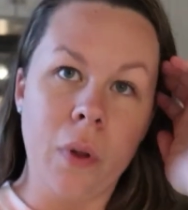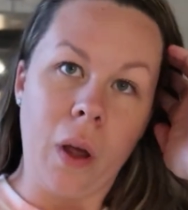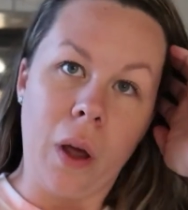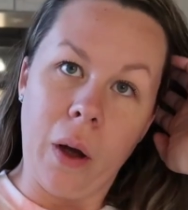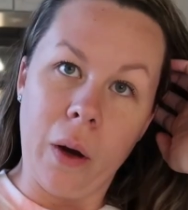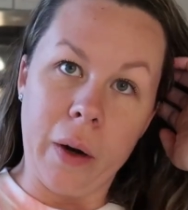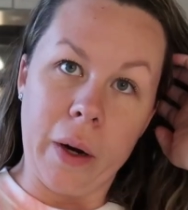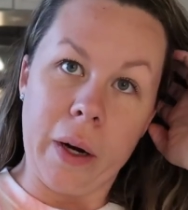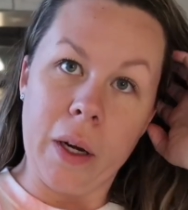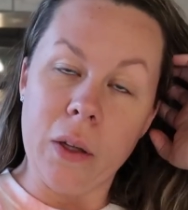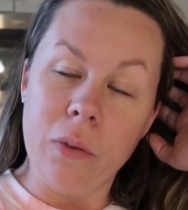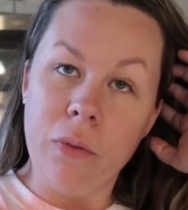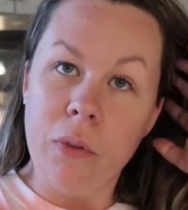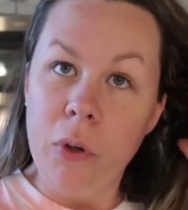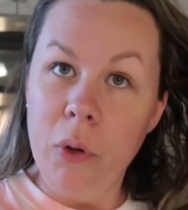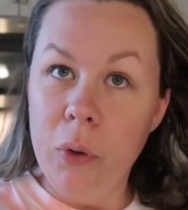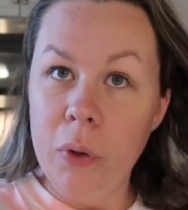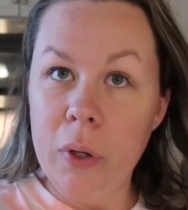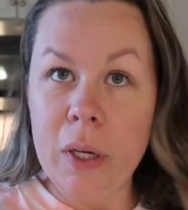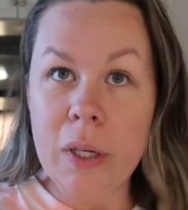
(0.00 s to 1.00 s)
All right,
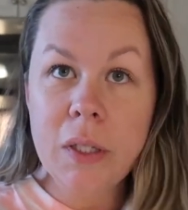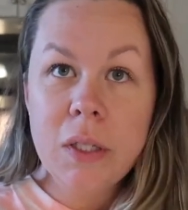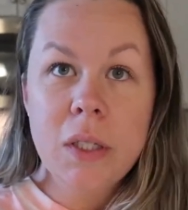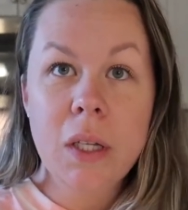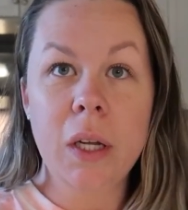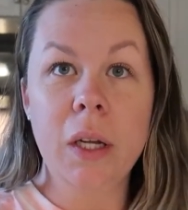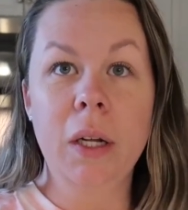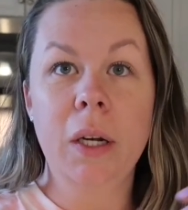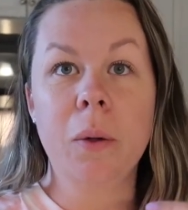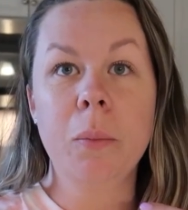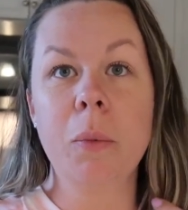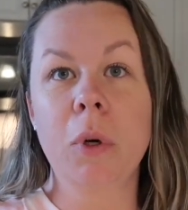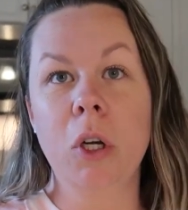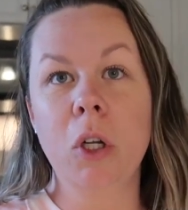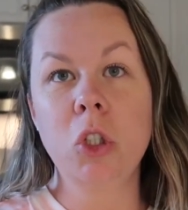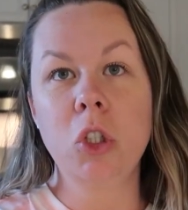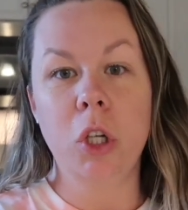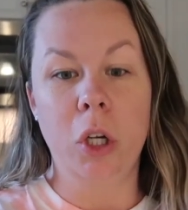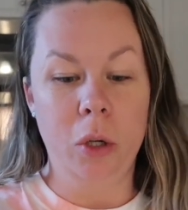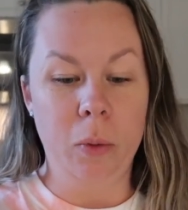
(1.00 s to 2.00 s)
food is done. I'm
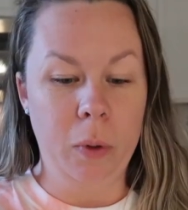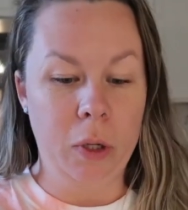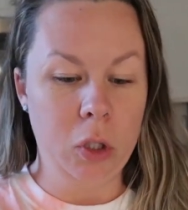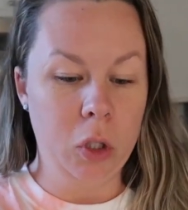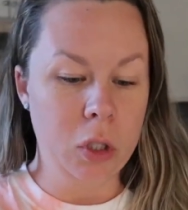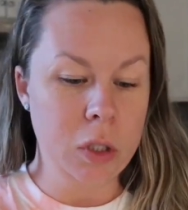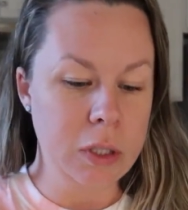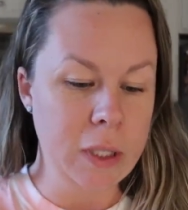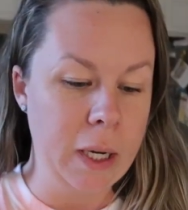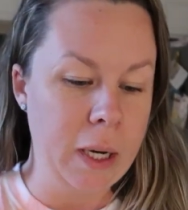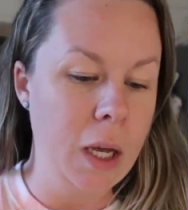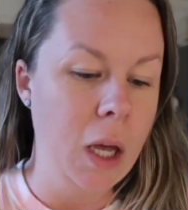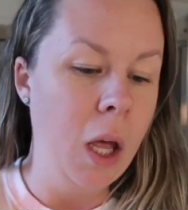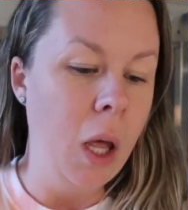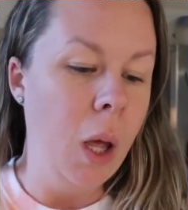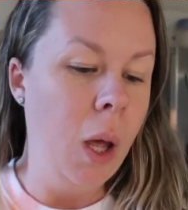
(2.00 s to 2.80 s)
gonna show you what it looks like.